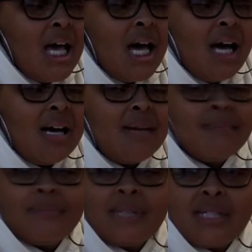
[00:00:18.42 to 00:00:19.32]

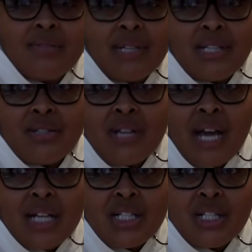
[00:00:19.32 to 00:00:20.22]
Um, these readings are
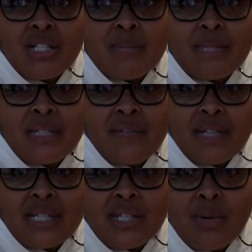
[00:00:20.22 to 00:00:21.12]
not gender
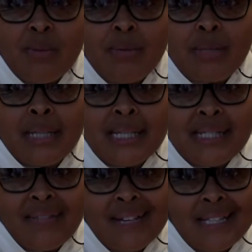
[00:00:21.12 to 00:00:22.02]
specific, so please,
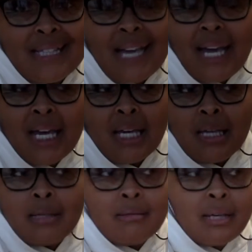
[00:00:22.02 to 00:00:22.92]
if I say
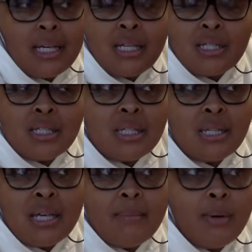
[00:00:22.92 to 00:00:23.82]
he, she,
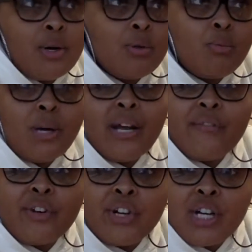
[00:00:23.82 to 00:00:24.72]
them, her,
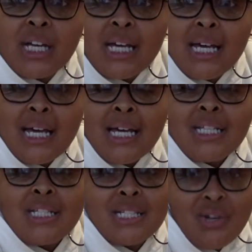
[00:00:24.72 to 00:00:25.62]
whatever,
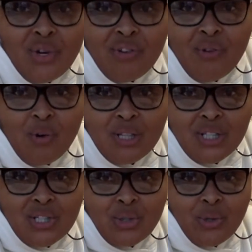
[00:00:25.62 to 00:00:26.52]
just know your role in the
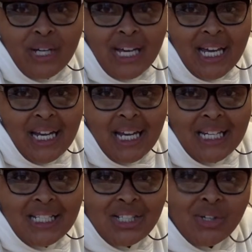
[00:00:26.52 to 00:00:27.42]
story and
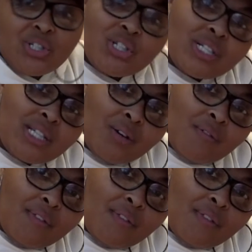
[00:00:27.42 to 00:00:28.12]
insert yourself